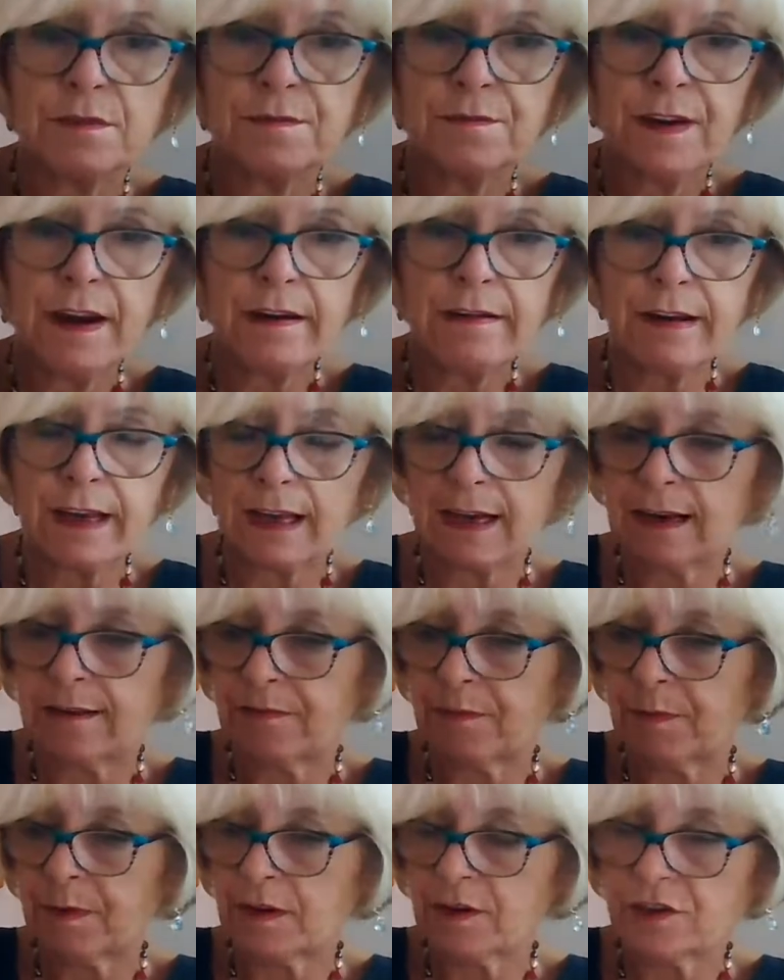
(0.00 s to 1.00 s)
very
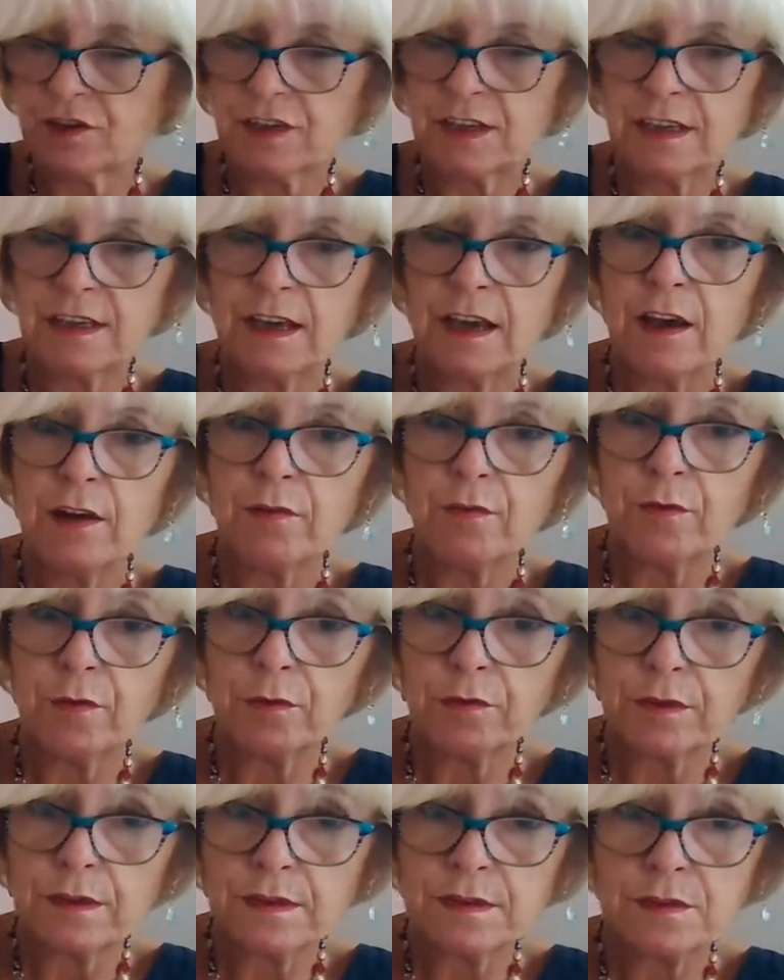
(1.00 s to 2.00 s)
clever because she
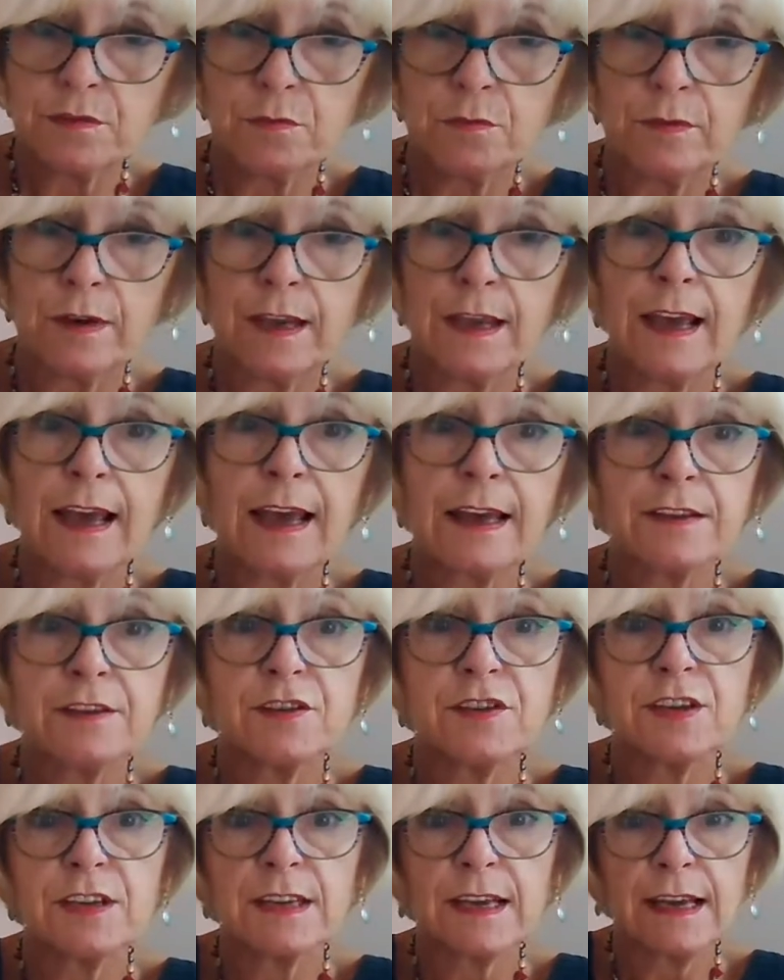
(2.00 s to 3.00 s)
wrote the story and
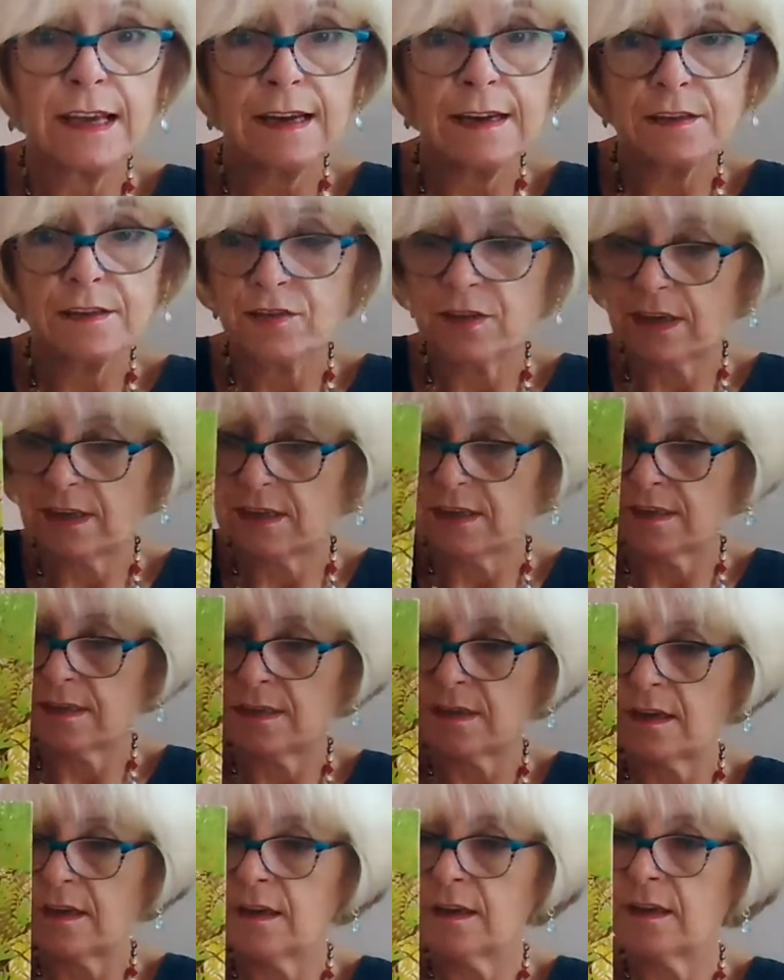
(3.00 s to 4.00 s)
she illustrated
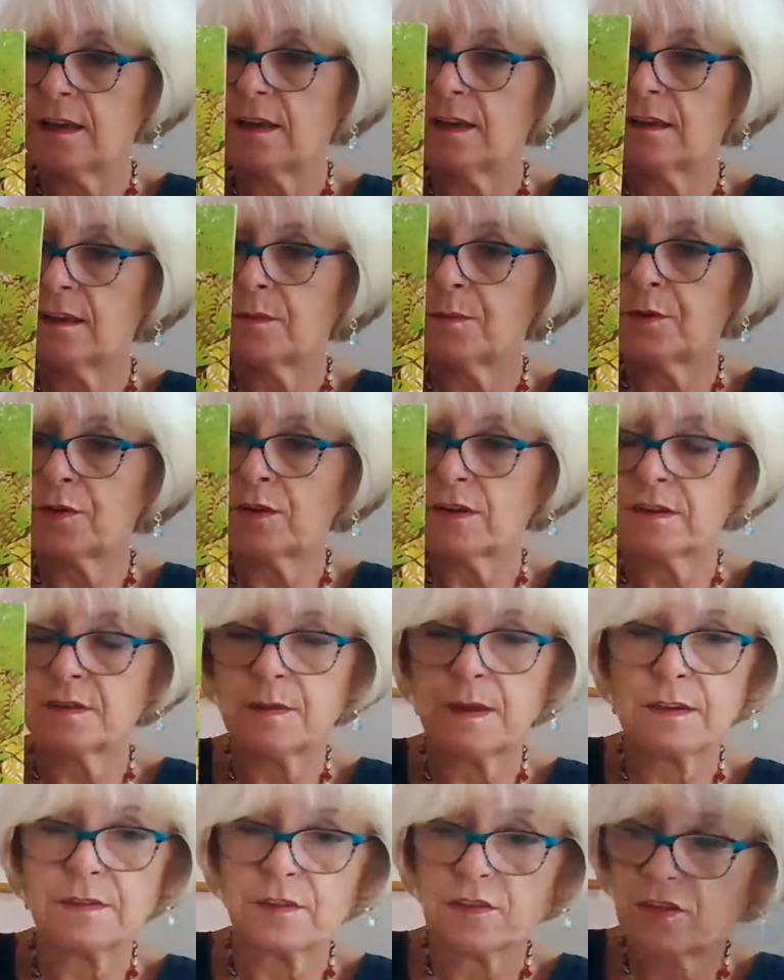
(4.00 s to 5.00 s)
the book as
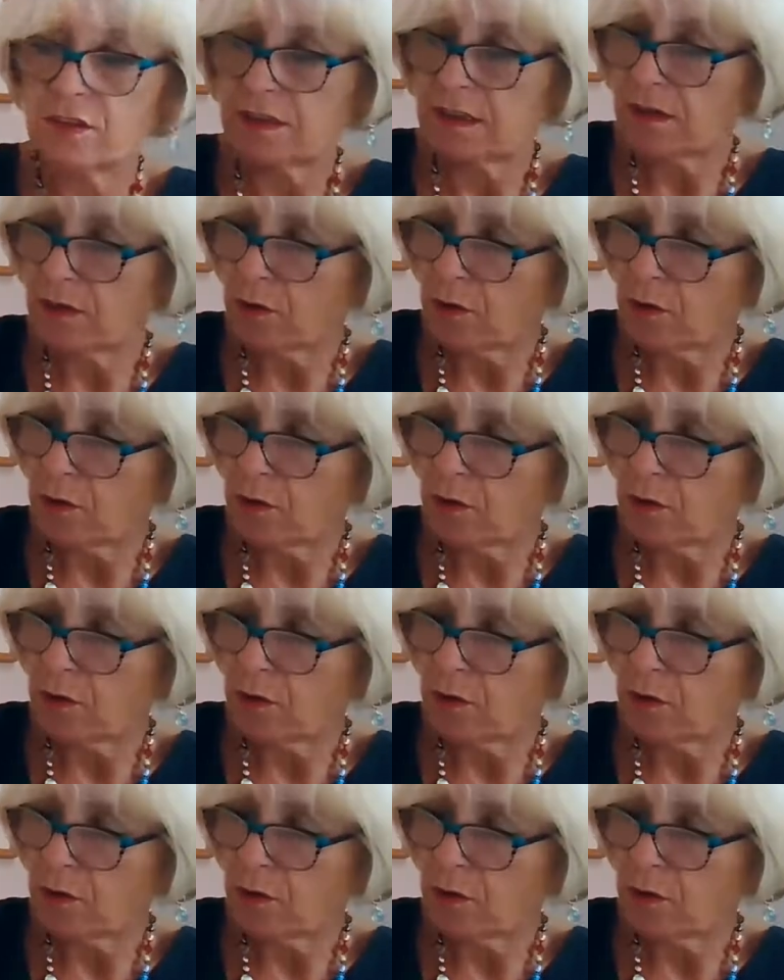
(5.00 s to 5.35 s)
well. So she's done